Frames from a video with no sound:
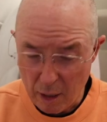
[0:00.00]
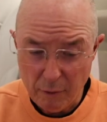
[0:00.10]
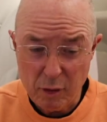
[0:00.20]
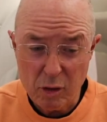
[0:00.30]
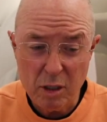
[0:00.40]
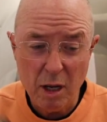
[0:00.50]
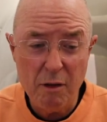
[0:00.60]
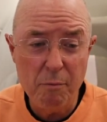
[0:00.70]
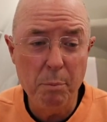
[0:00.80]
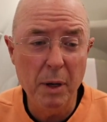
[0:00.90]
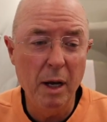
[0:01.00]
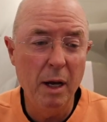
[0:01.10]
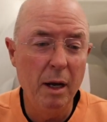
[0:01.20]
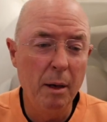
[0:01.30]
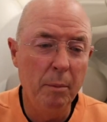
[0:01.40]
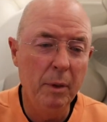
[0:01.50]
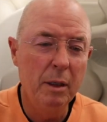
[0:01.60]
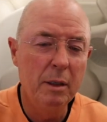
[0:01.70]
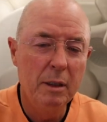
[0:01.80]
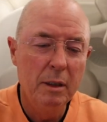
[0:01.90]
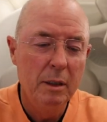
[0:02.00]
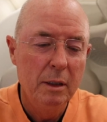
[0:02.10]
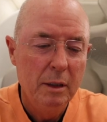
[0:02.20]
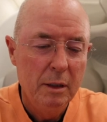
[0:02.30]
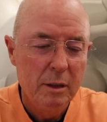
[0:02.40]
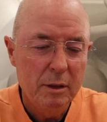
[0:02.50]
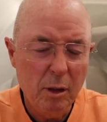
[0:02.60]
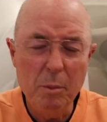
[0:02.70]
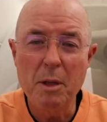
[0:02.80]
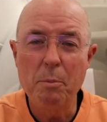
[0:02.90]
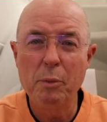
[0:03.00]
aftershave balm. So many